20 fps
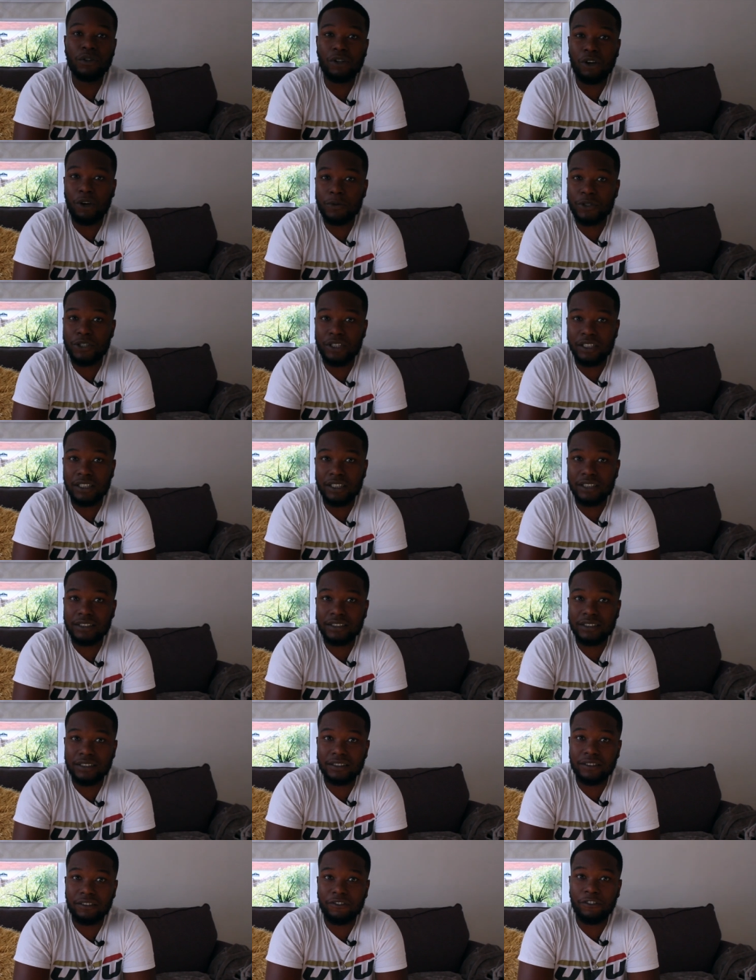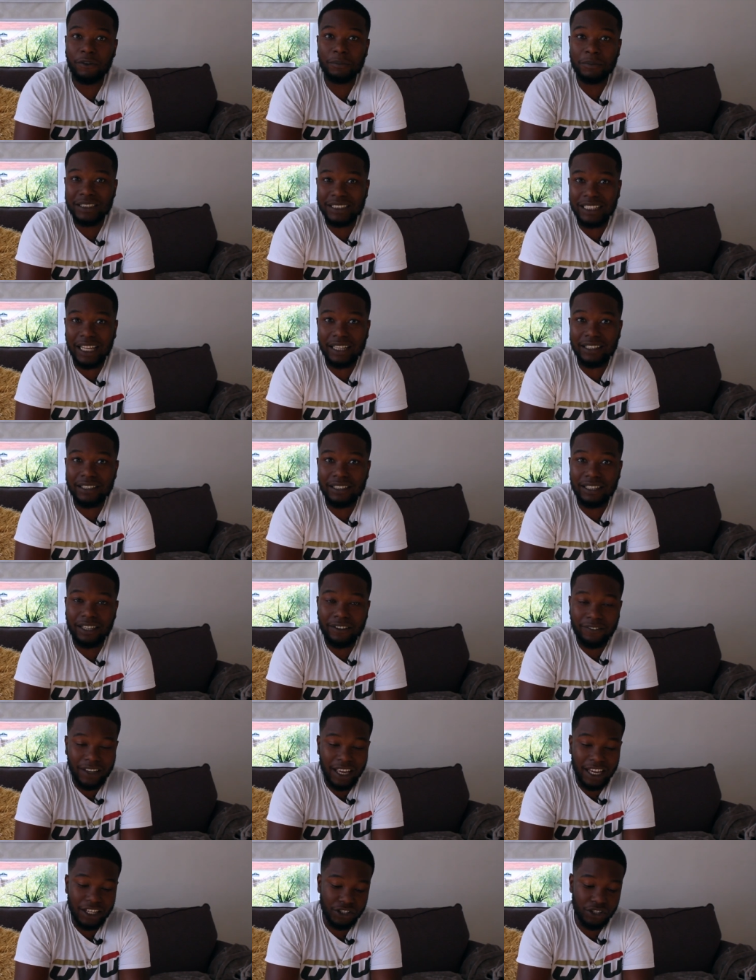the option lists, from standard
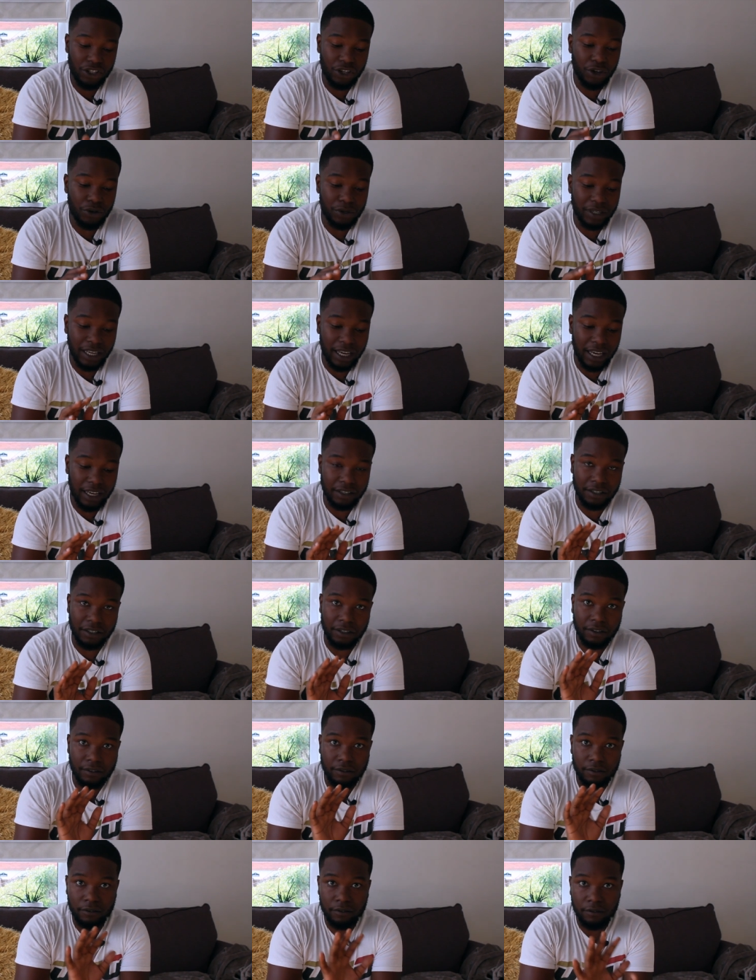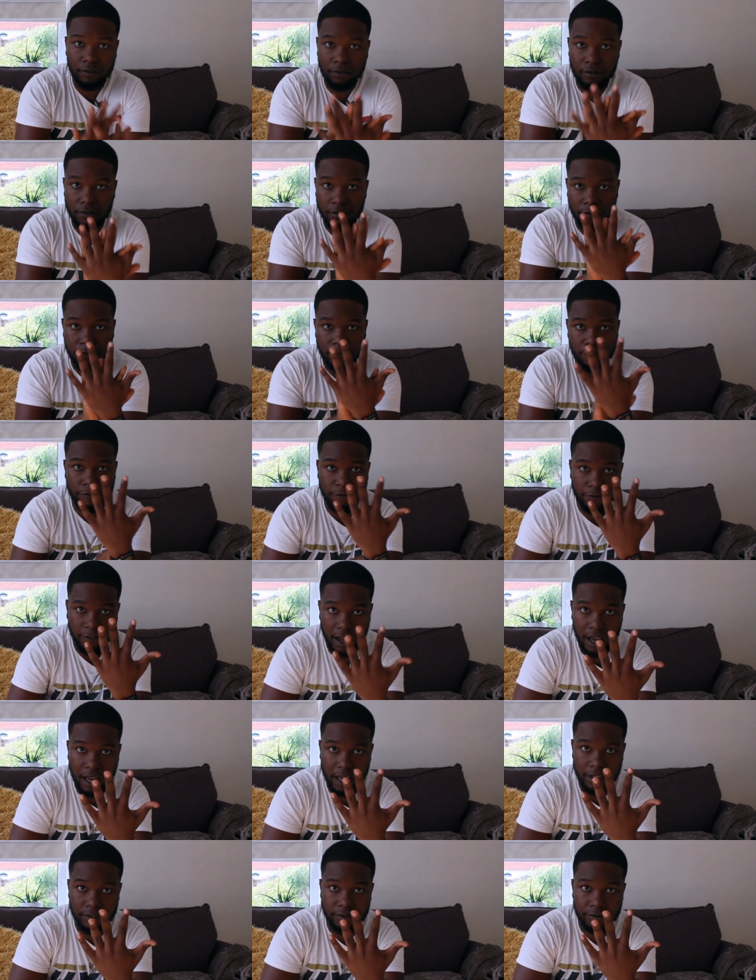I've actually only added
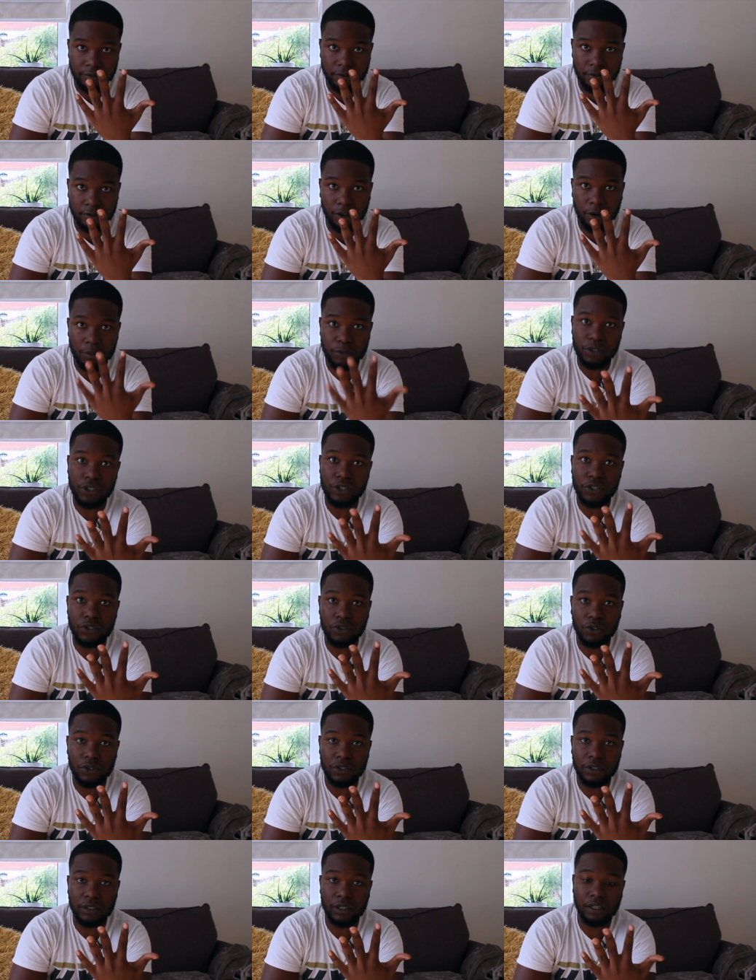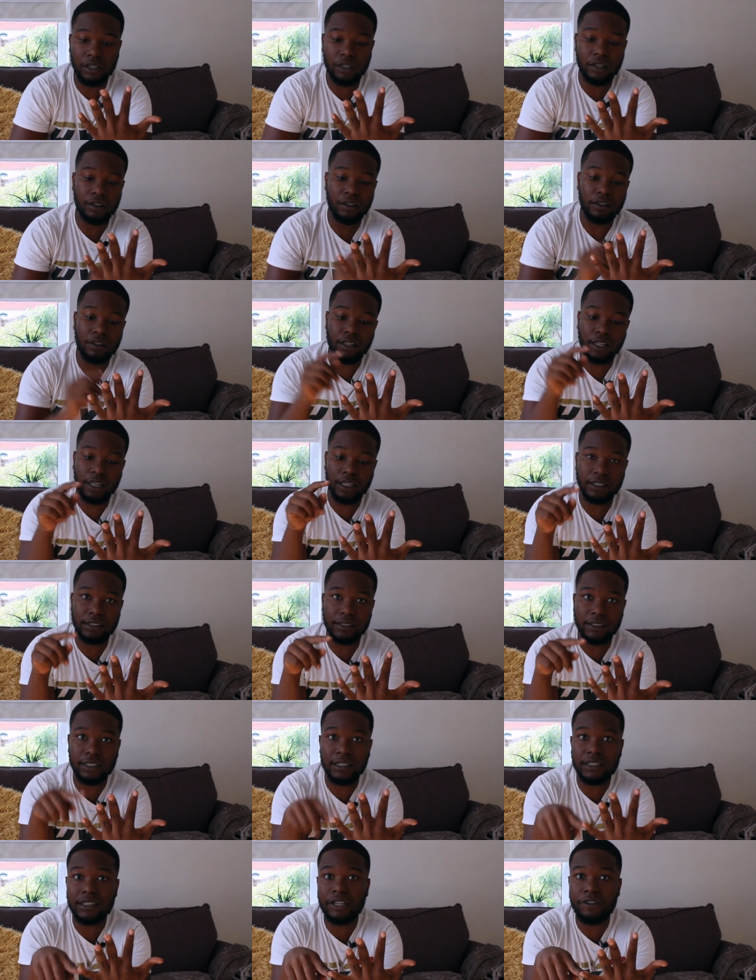five options onto the car. That is
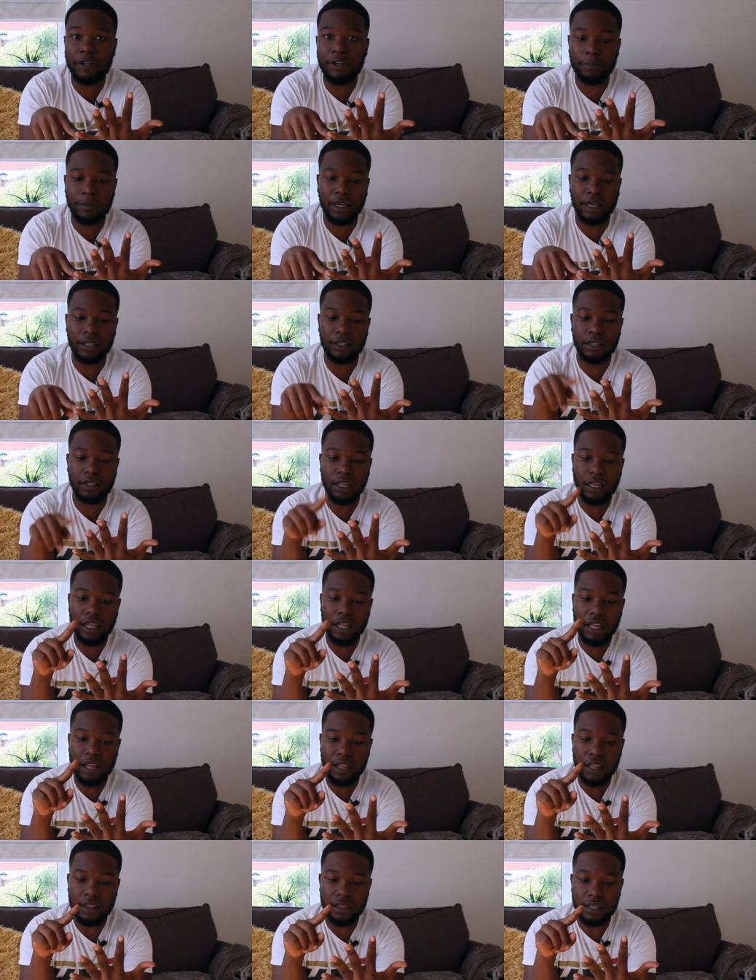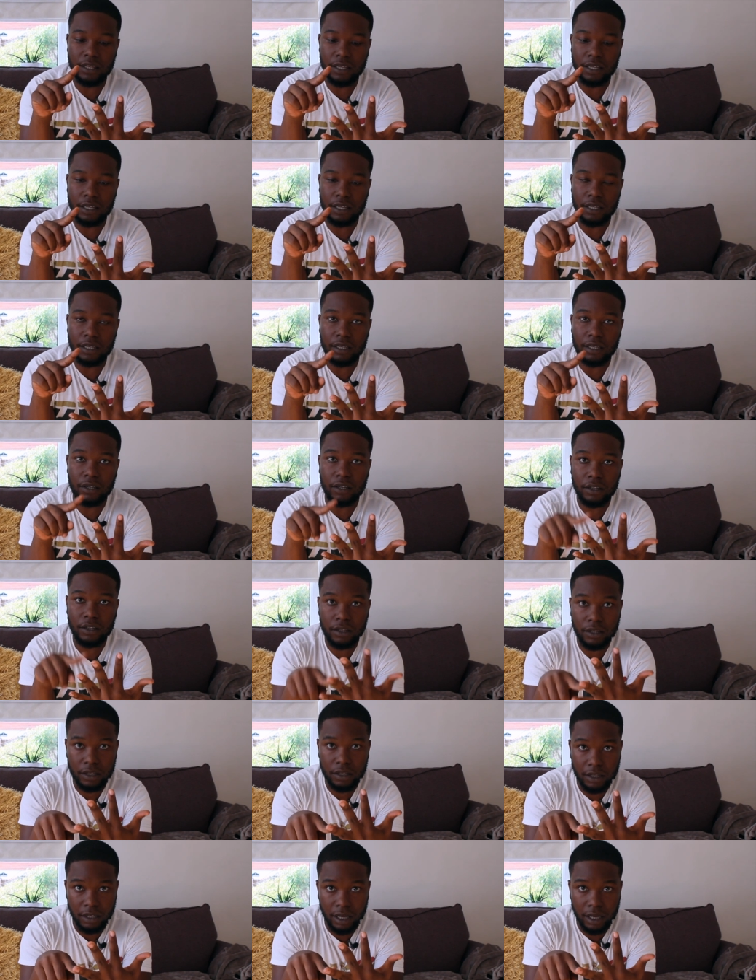the exterior paint, the,
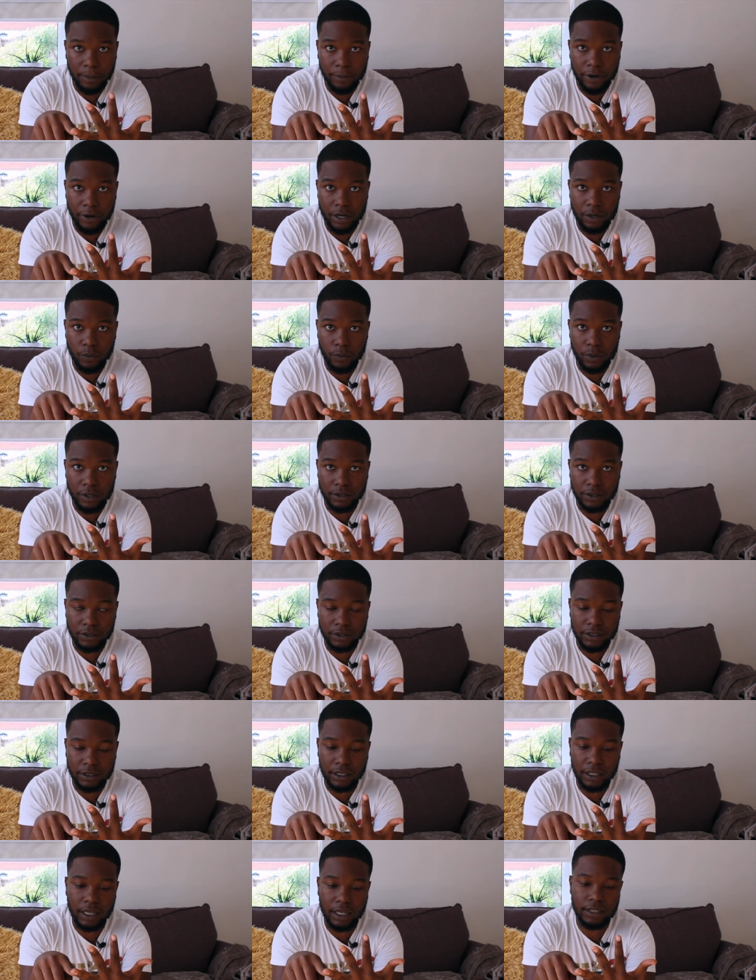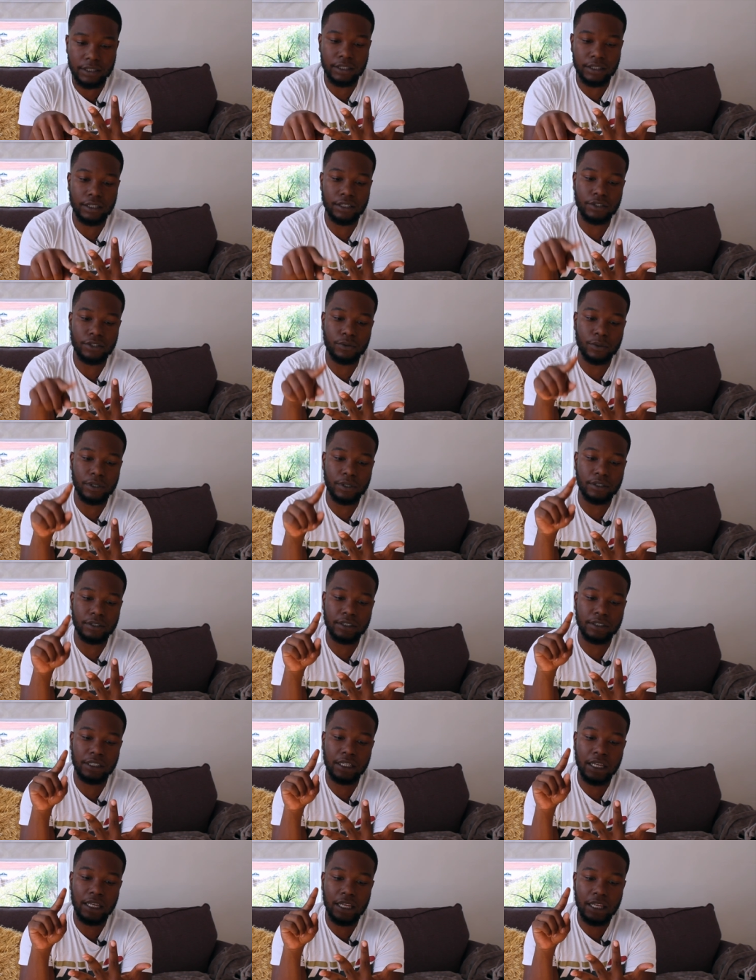the upgraded wheels into 19 inch
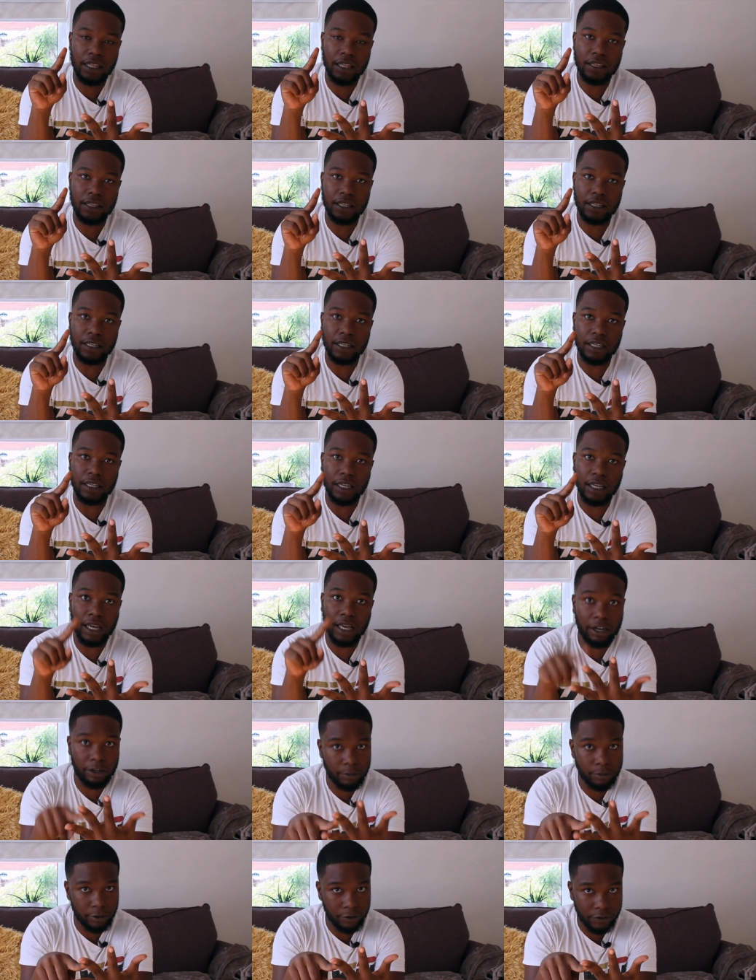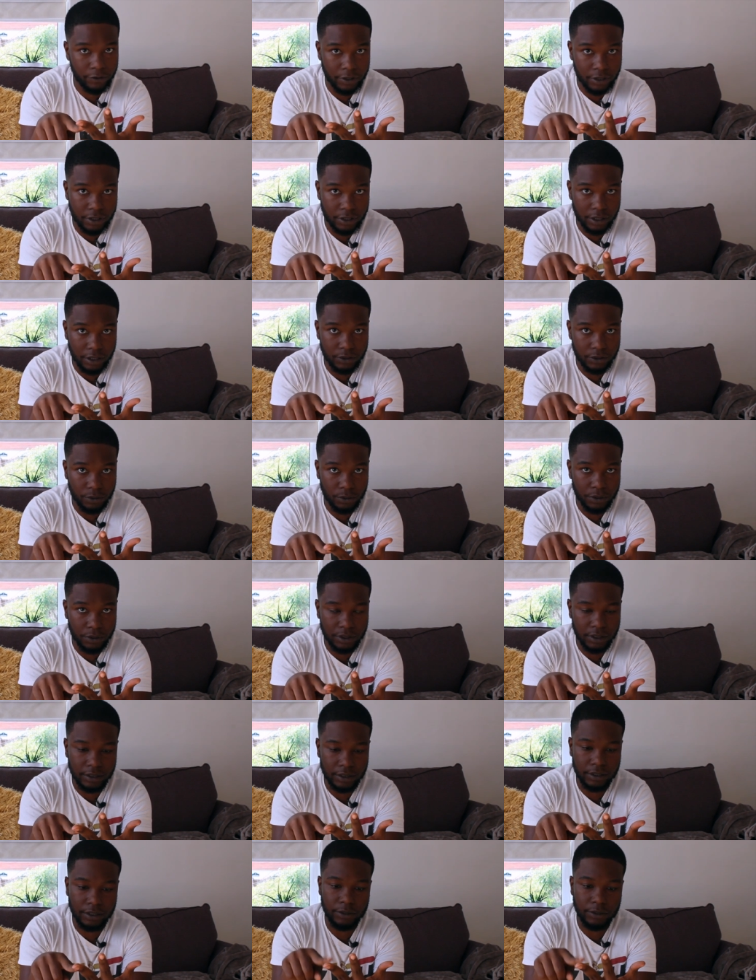wheels, the Akrapovic exhaust
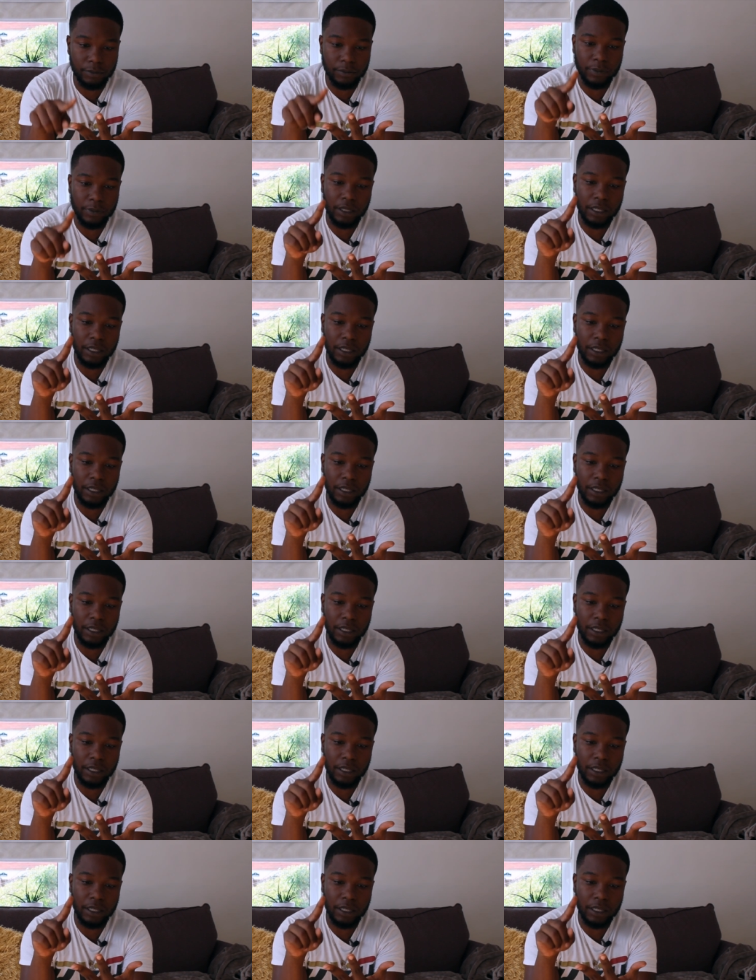system,